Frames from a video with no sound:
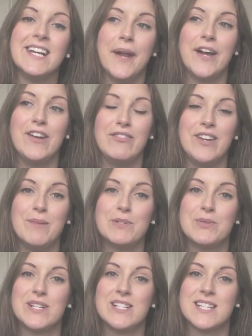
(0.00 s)
Hopefully
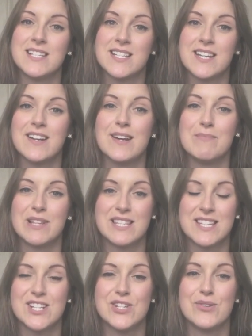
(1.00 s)
between 6 to 9 months
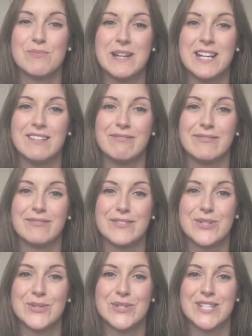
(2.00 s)
it should all be
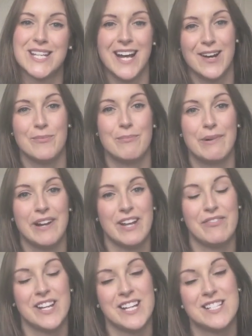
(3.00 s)
sorted out, but if
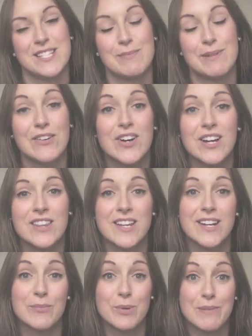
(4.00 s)
it needs to be longer, then
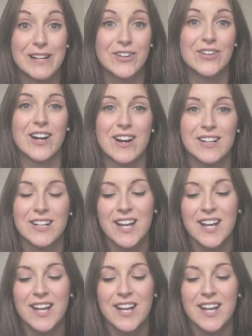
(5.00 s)
it will be longer.